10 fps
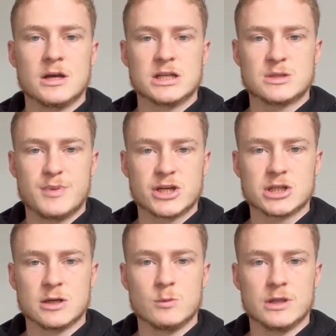
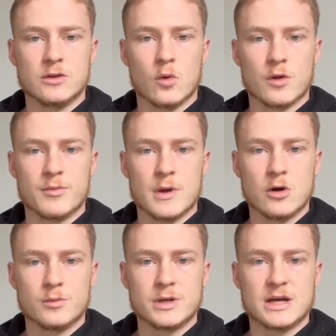especially with North
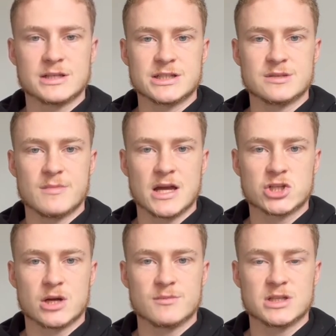Melbourne as his
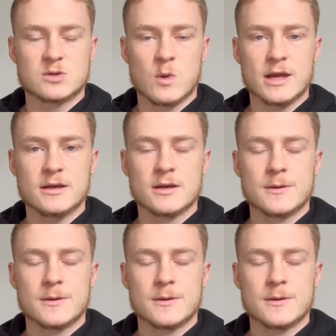matchup this week.